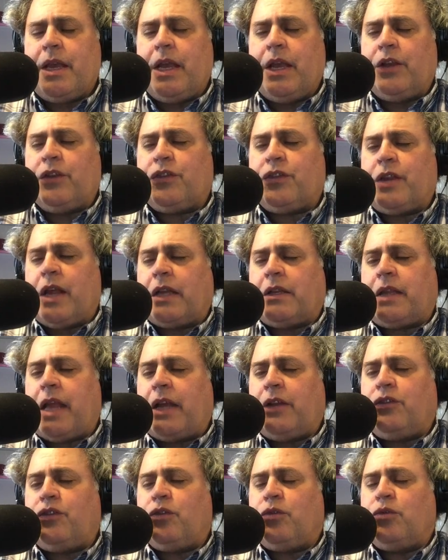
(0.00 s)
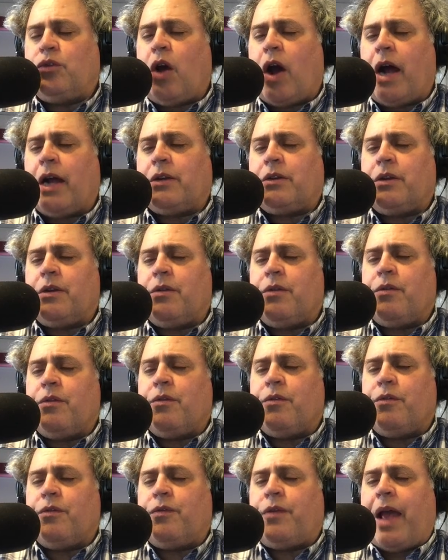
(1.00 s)
is that they do not
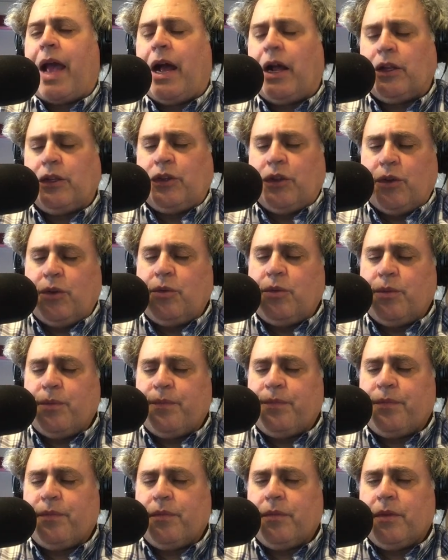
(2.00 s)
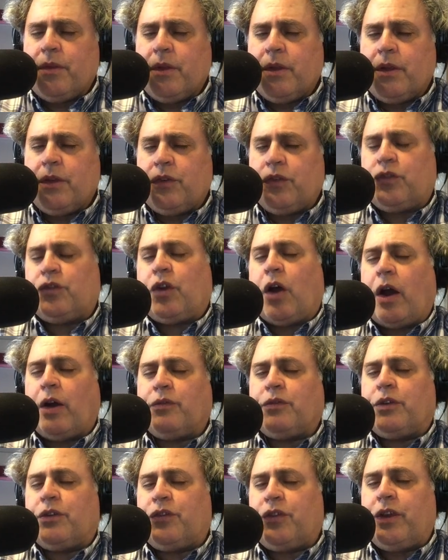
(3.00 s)
value
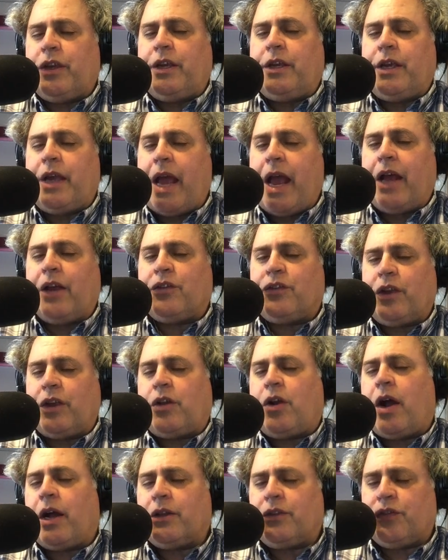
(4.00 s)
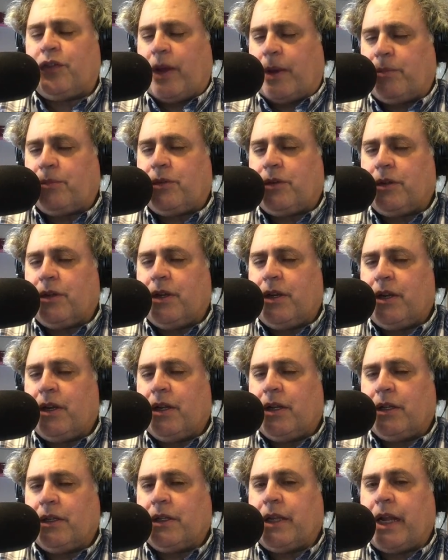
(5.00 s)
sovereignty as a concept,
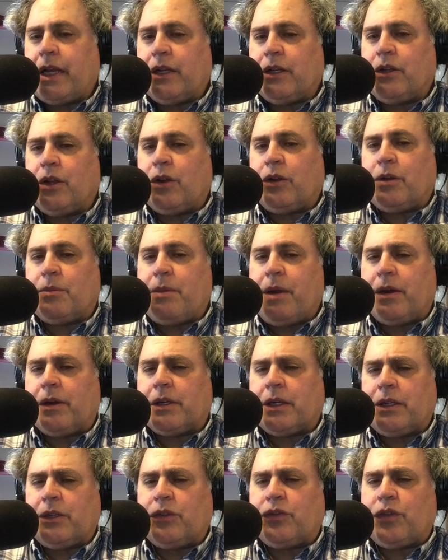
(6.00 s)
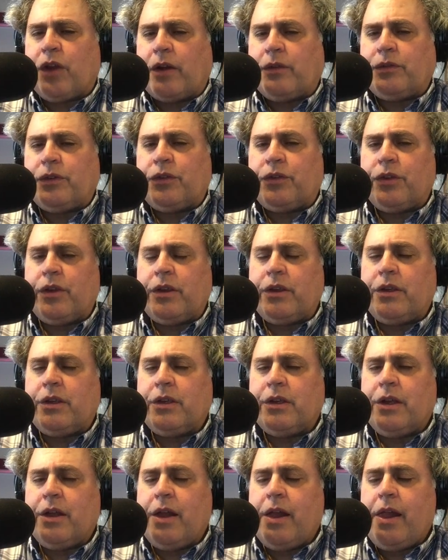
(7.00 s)
let alone American sovereignty.
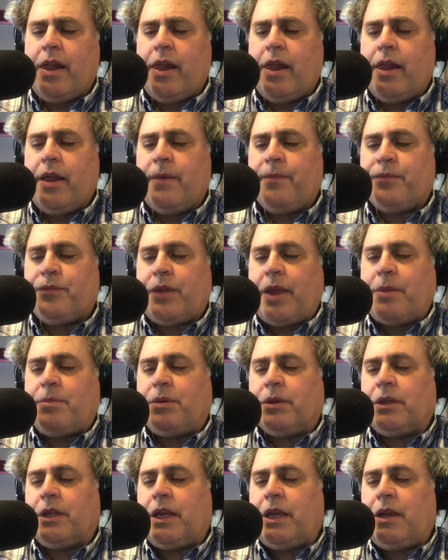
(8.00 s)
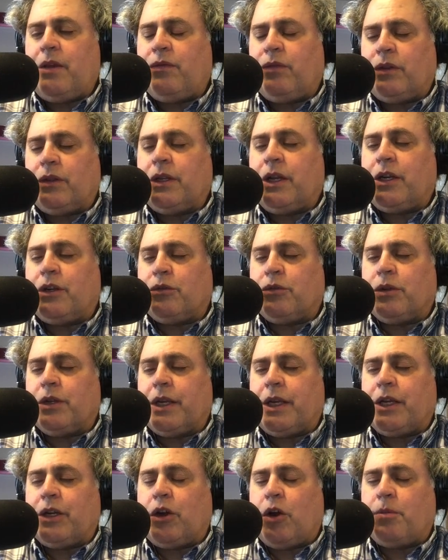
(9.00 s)
They believe
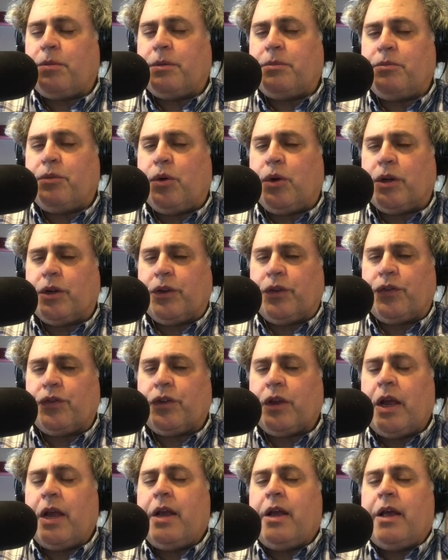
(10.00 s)
literally in open borders.